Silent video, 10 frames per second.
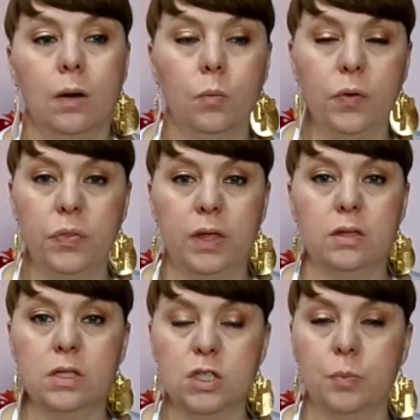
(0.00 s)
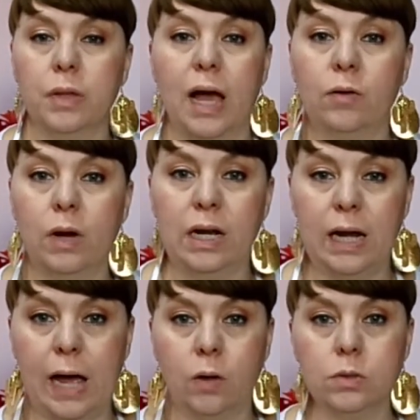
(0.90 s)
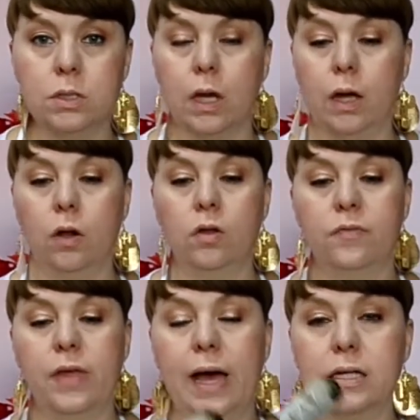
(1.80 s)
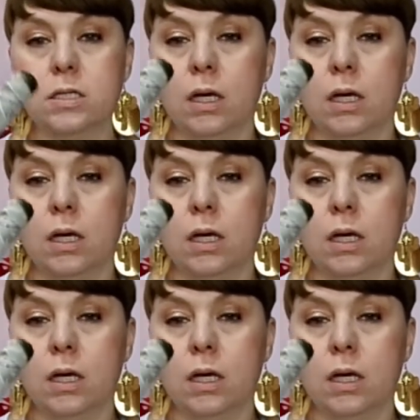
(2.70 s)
with the supply running out and all of that.